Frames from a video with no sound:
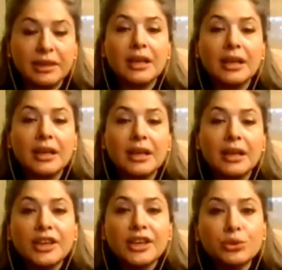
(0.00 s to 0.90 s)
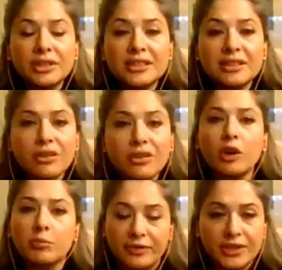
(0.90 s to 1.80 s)
youth, these are all provincial
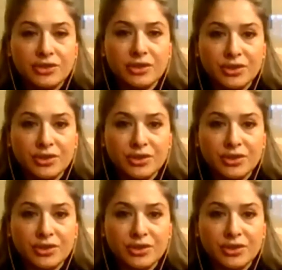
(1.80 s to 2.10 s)
issues.